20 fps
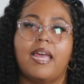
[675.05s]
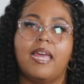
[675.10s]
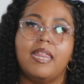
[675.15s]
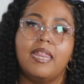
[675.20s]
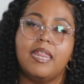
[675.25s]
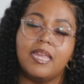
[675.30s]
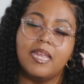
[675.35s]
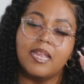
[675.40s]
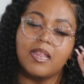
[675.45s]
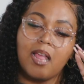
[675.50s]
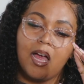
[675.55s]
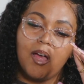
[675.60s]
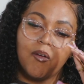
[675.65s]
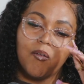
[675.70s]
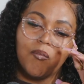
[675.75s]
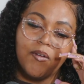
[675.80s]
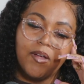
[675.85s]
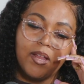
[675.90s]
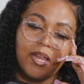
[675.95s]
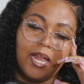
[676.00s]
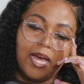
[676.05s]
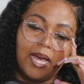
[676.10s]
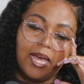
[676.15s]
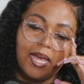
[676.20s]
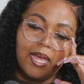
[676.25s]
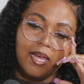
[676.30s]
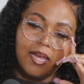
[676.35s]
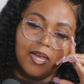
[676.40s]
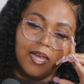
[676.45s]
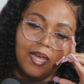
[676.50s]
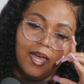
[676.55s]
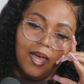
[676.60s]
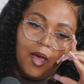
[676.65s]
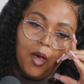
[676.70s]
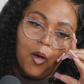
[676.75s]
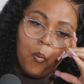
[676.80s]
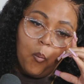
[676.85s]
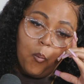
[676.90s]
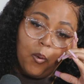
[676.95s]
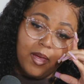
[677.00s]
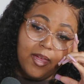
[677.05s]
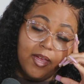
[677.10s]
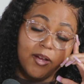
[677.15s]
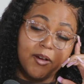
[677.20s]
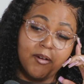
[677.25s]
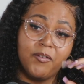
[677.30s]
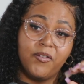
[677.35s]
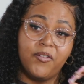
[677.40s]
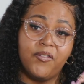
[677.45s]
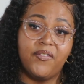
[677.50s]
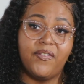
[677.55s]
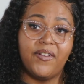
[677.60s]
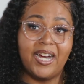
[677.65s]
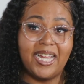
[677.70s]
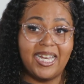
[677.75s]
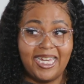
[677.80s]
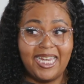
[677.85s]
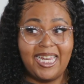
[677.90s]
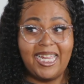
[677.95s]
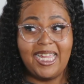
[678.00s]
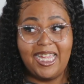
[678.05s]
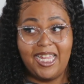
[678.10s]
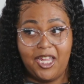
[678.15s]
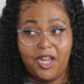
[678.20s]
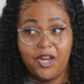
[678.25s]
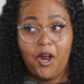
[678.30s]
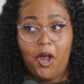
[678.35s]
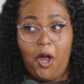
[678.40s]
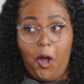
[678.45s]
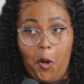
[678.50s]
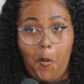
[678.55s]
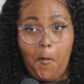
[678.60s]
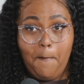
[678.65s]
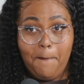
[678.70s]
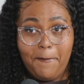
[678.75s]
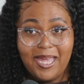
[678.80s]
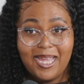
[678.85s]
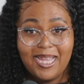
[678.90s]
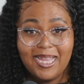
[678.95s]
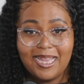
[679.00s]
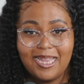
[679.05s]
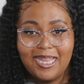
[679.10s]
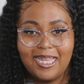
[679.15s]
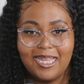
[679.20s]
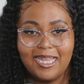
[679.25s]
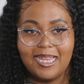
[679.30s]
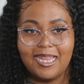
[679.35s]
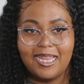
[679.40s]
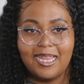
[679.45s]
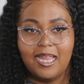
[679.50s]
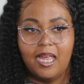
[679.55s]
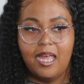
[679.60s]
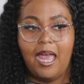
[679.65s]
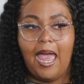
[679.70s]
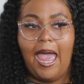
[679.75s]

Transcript: this, I feel like when you're funding your own business